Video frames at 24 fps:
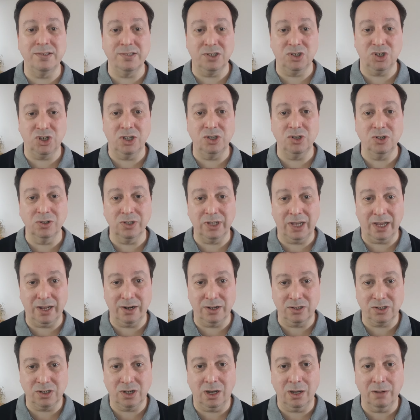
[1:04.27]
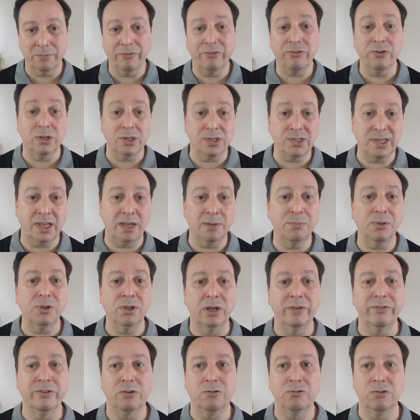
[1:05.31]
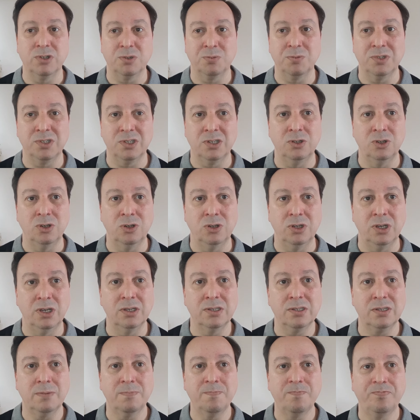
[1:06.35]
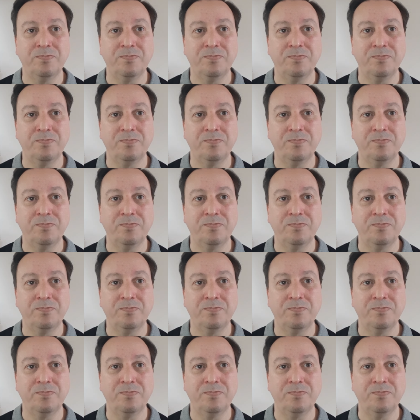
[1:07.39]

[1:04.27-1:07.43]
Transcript: are scheduled ahead of time, for example over Christmas and New Year's.